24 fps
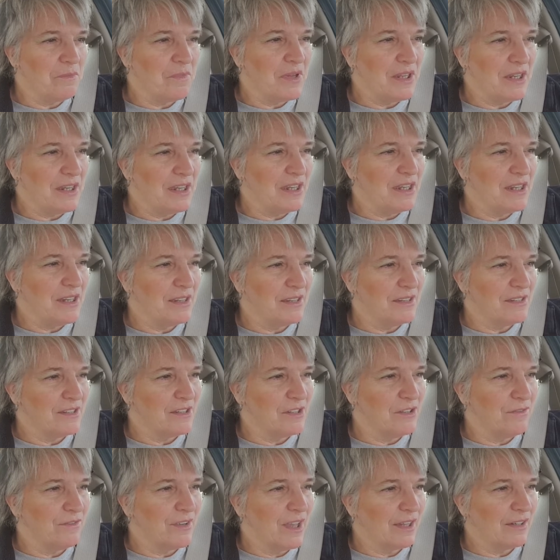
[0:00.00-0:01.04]
the money is,
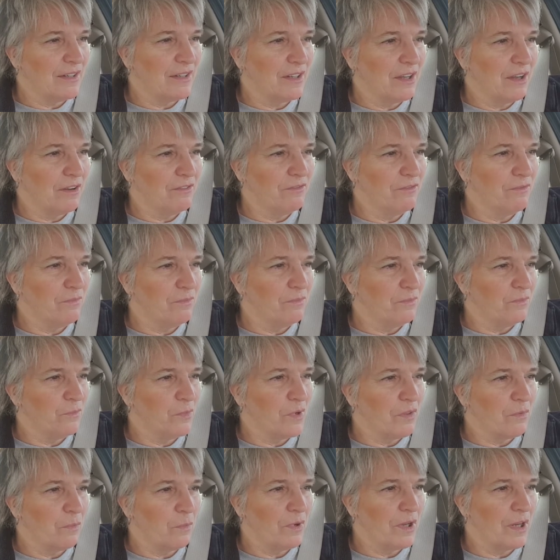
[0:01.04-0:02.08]
and you got to go
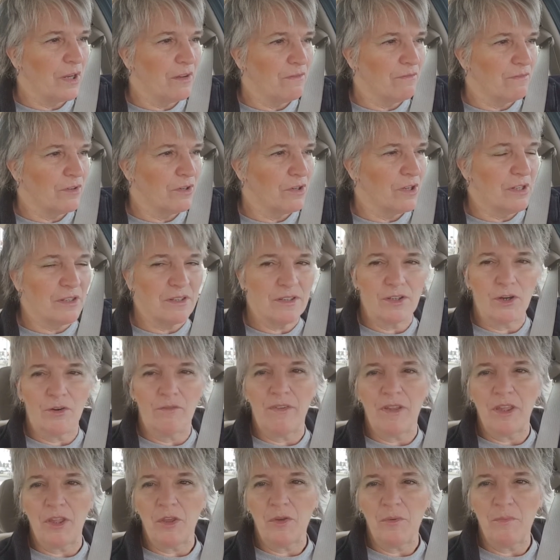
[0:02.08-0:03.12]
with whatever is
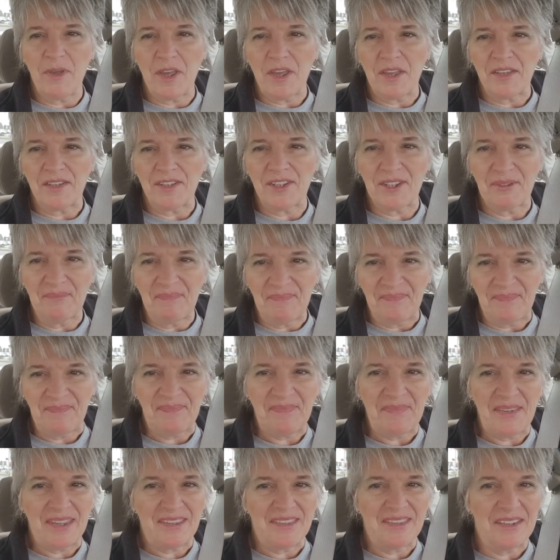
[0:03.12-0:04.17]
serving you best
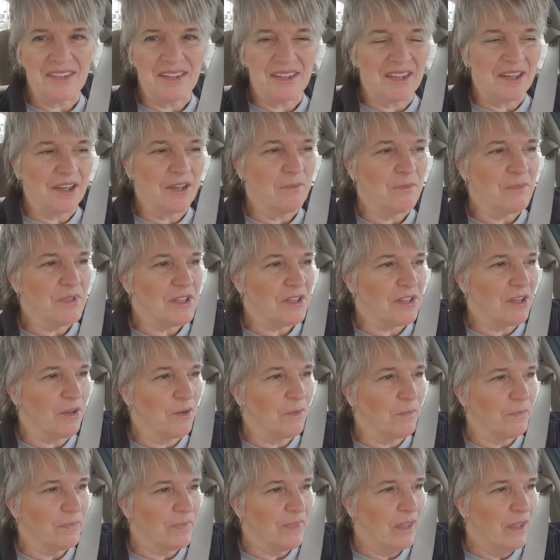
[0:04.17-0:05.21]
at the time.
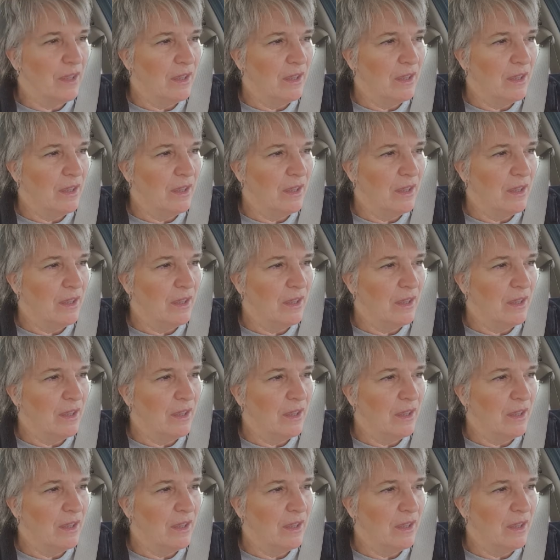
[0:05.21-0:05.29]
So